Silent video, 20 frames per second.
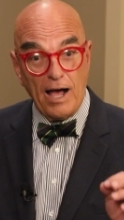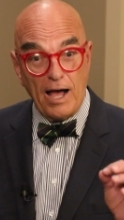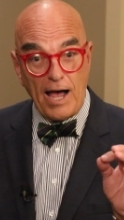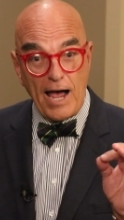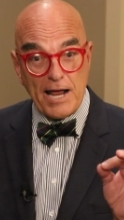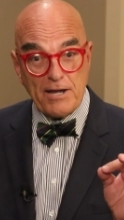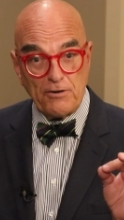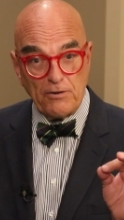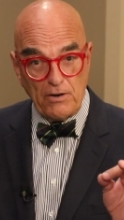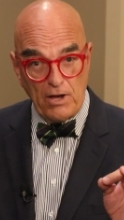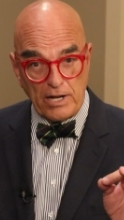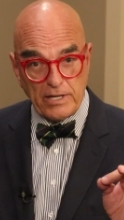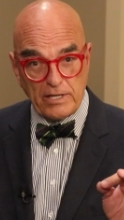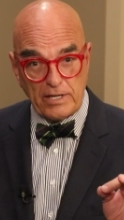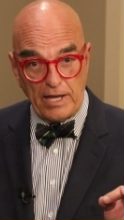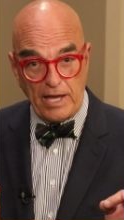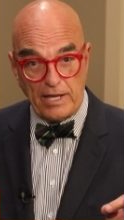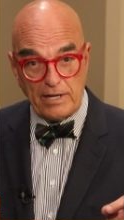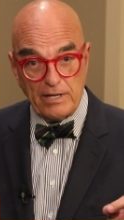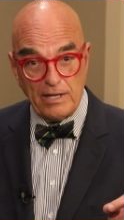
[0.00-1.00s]
I do
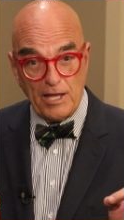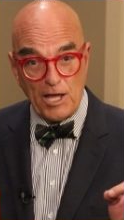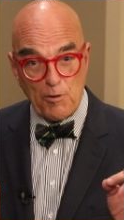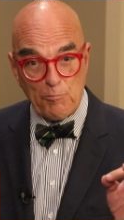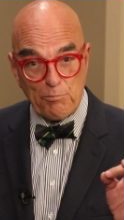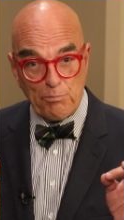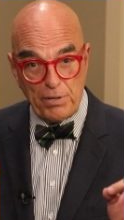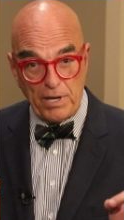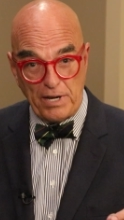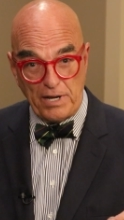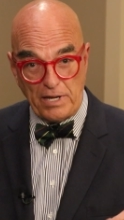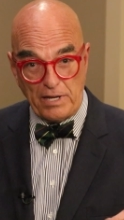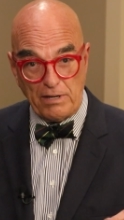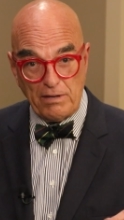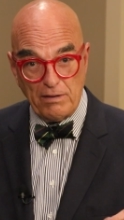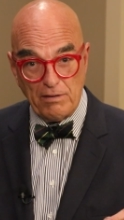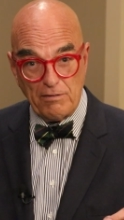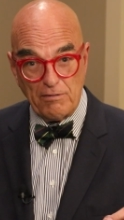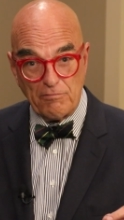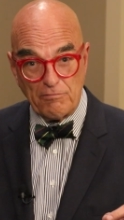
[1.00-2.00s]
not get a
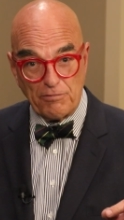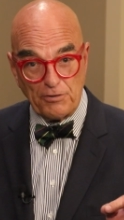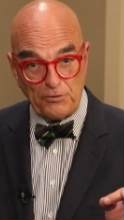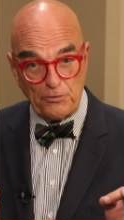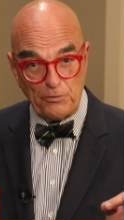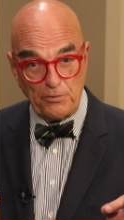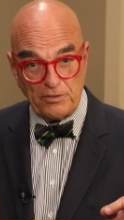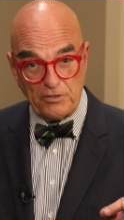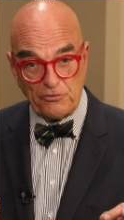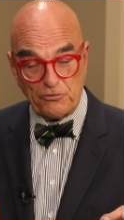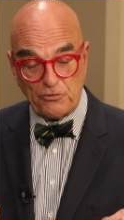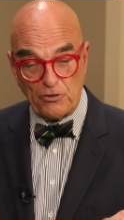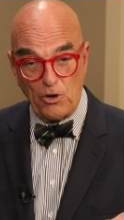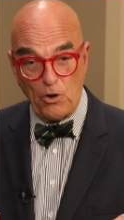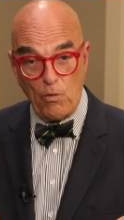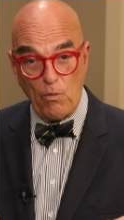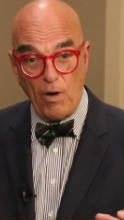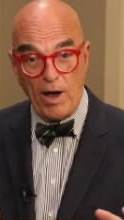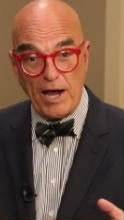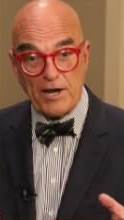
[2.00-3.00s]
penny for doing this
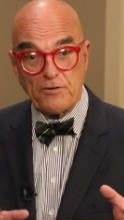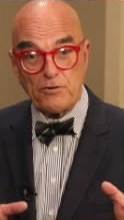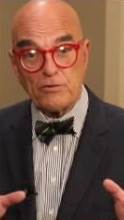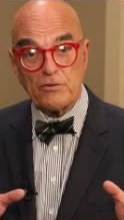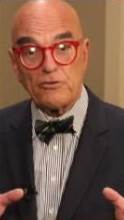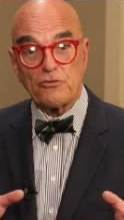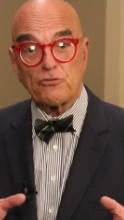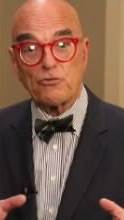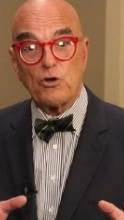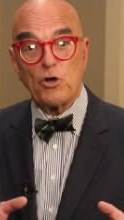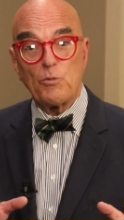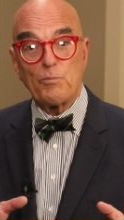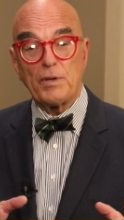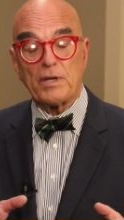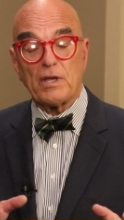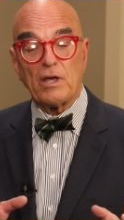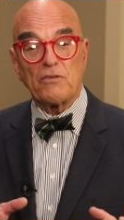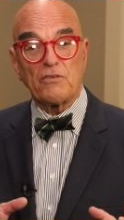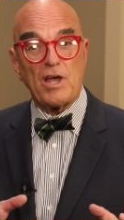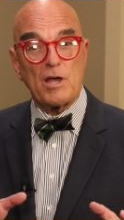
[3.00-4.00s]
show. I do this show
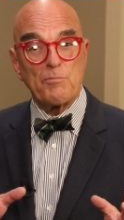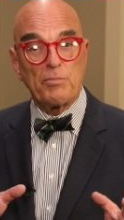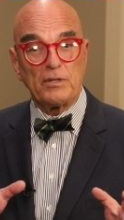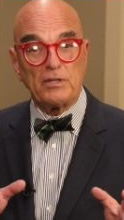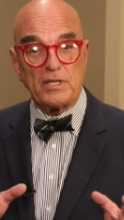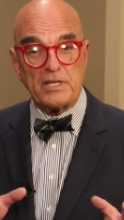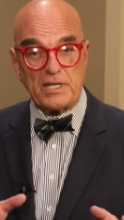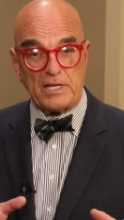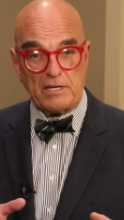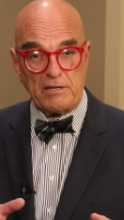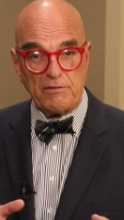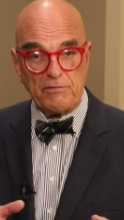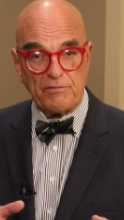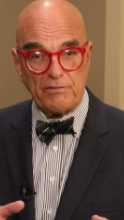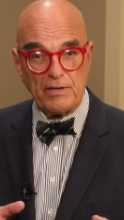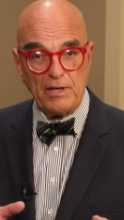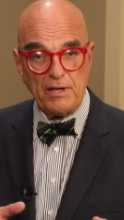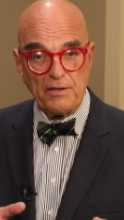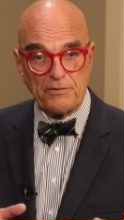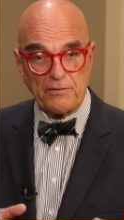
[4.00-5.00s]
because I
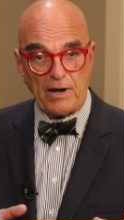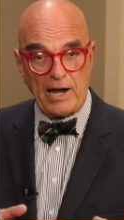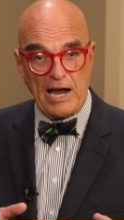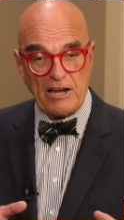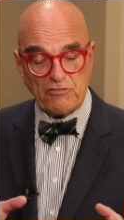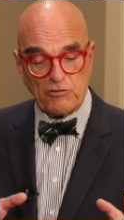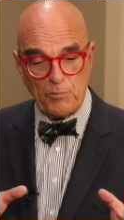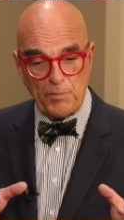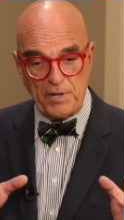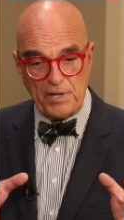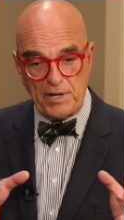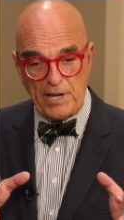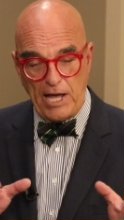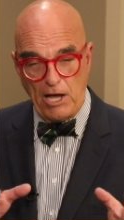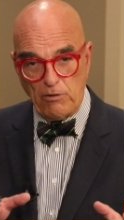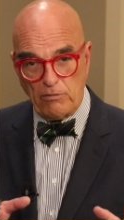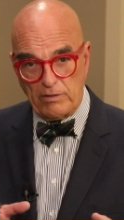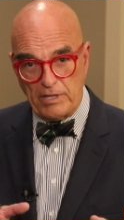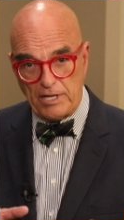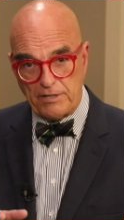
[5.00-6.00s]
believe there has to be an
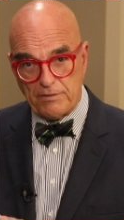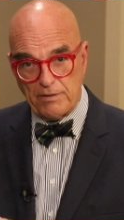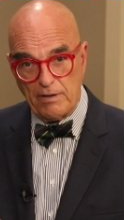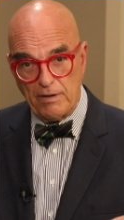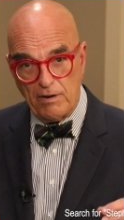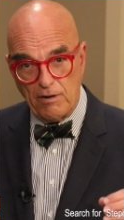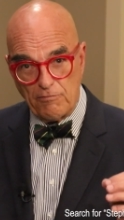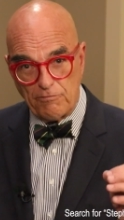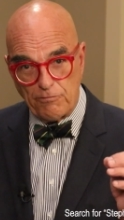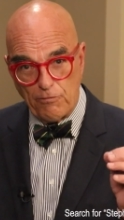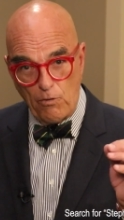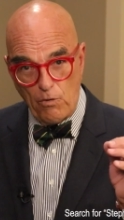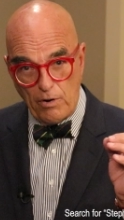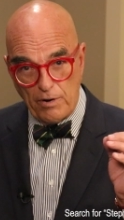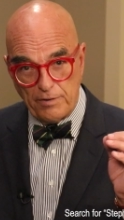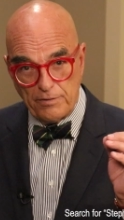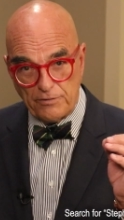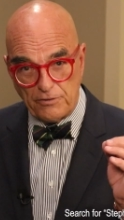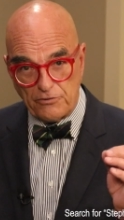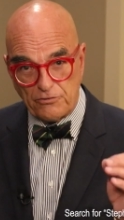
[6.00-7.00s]
outlet
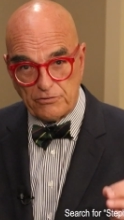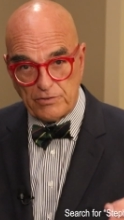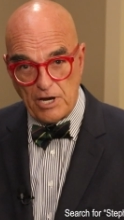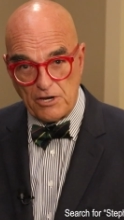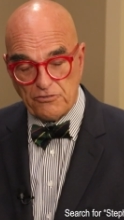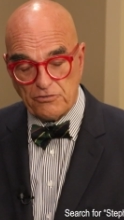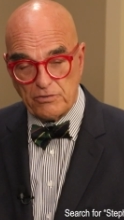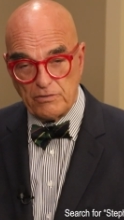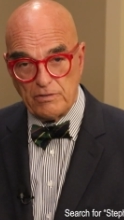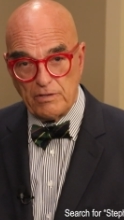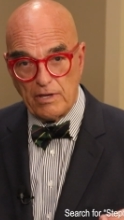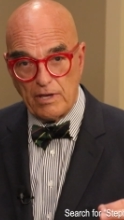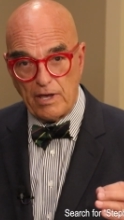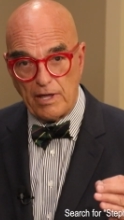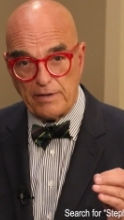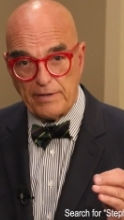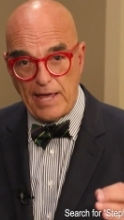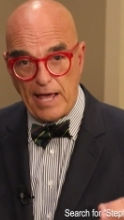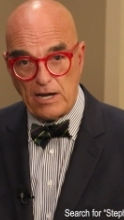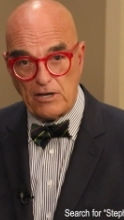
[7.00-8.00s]
for discussion,
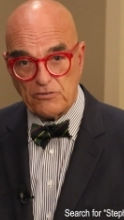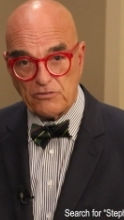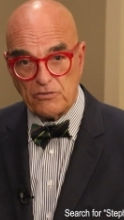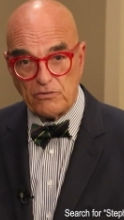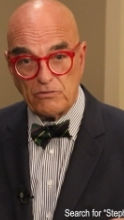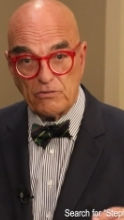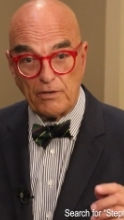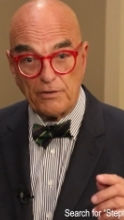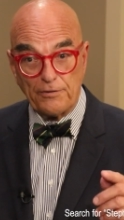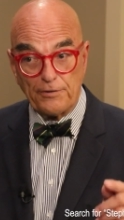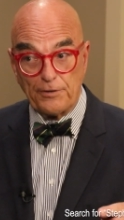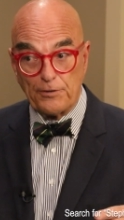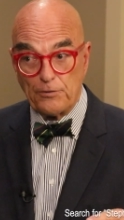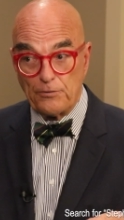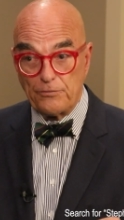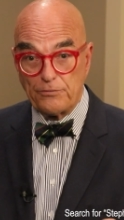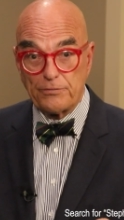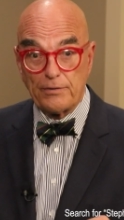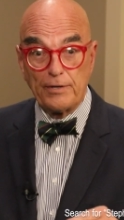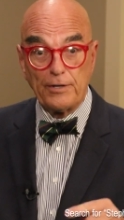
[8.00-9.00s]
analysis,
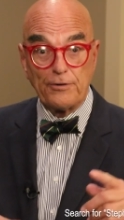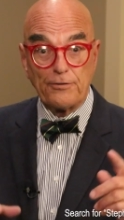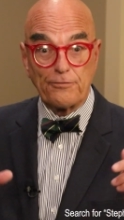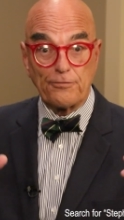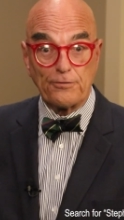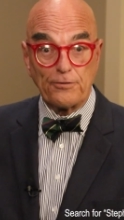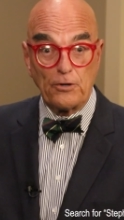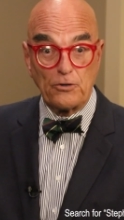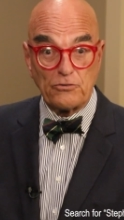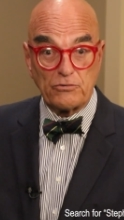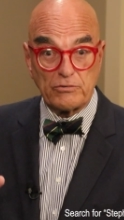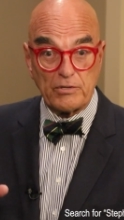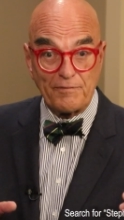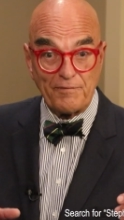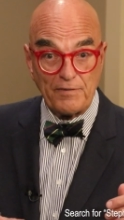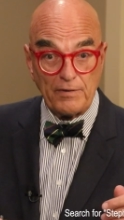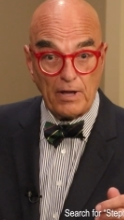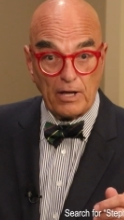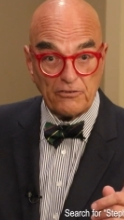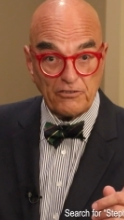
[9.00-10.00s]
news, Trudeau's
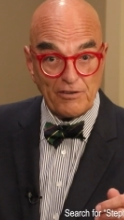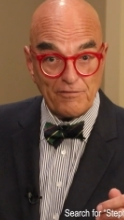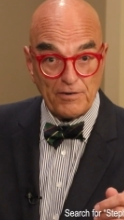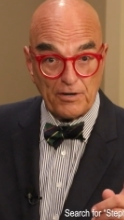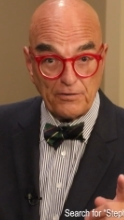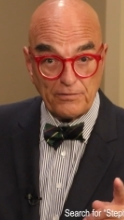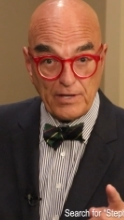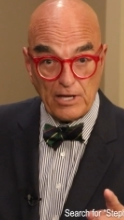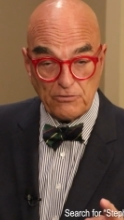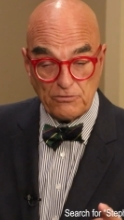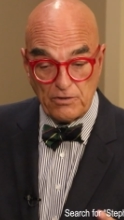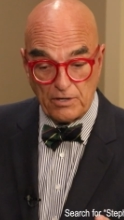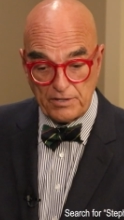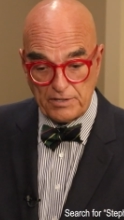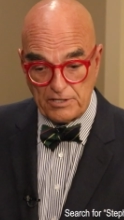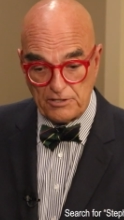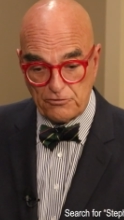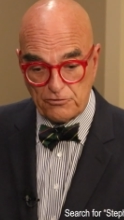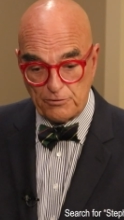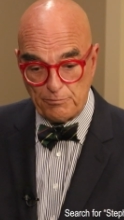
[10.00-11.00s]

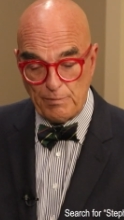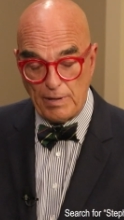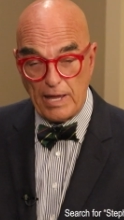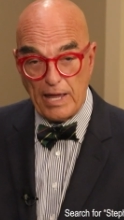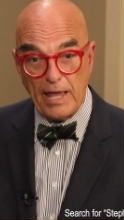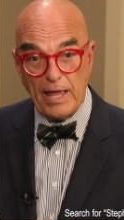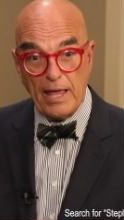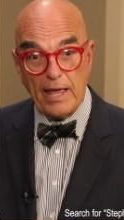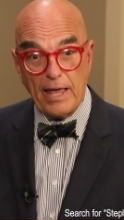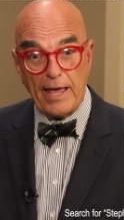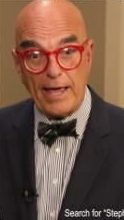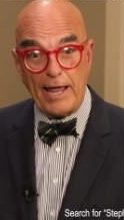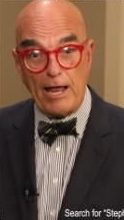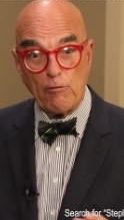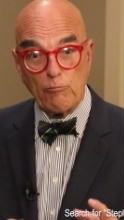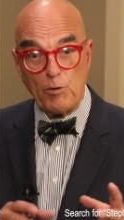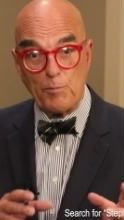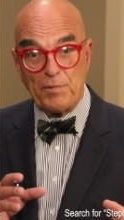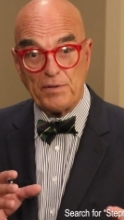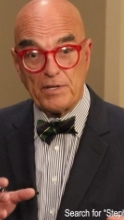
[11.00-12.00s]
$700,000 kitchen, and
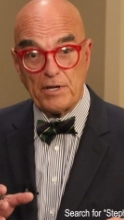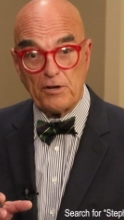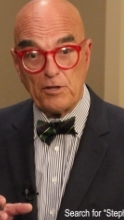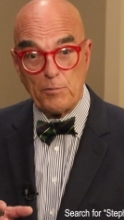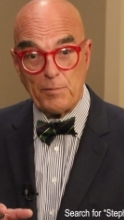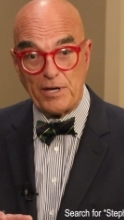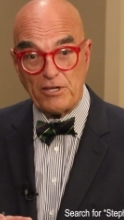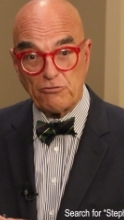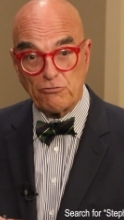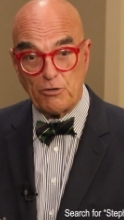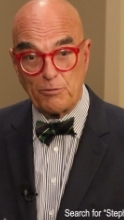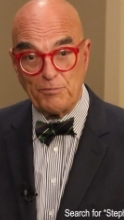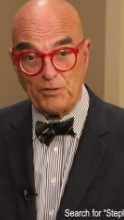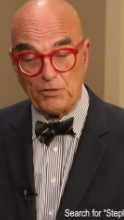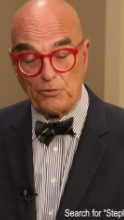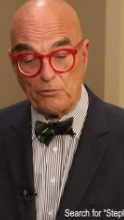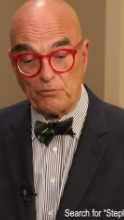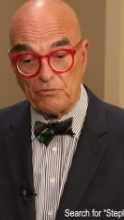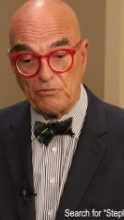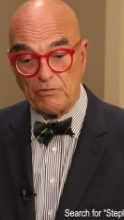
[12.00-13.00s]
I wouldn't be there in the mainstream
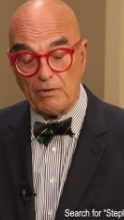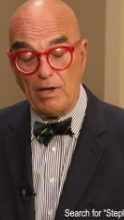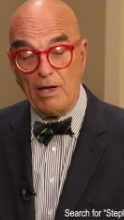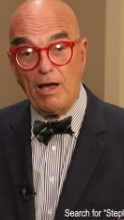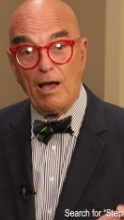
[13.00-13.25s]
news.